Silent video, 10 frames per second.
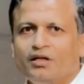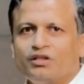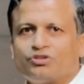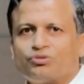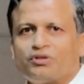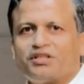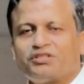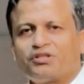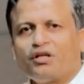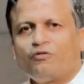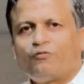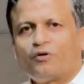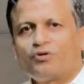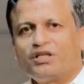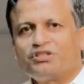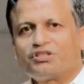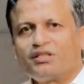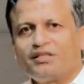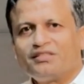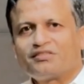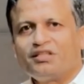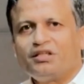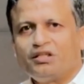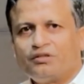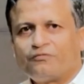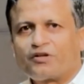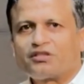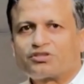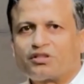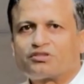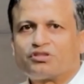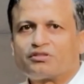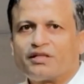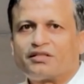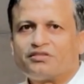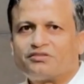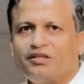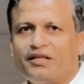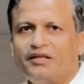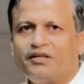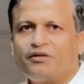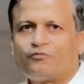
So digital foundation is the infrastructure that is needed